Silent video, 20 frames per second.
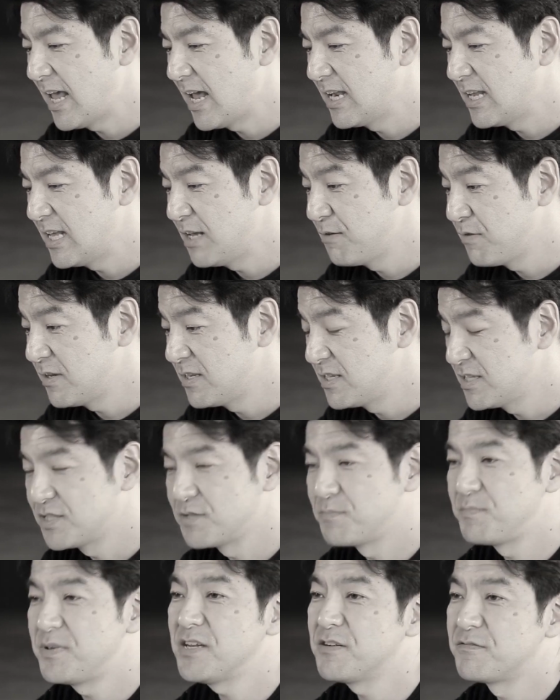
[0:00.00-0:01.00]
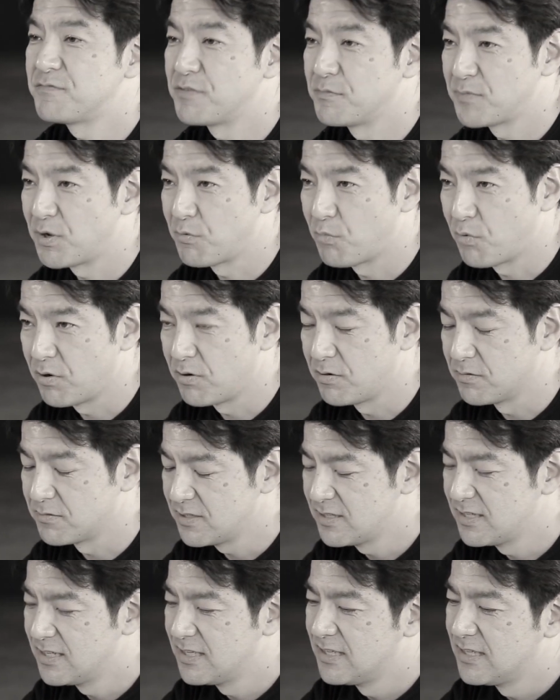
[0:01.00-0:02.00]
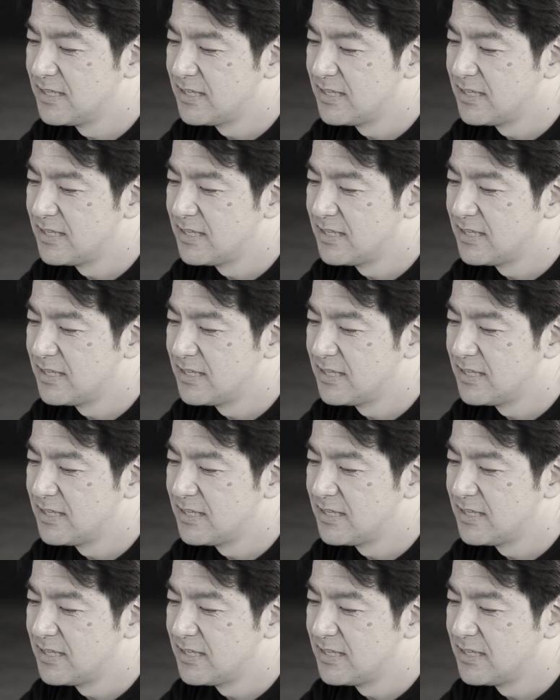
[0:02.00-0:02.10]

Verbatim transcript: And then if it disappeared from the world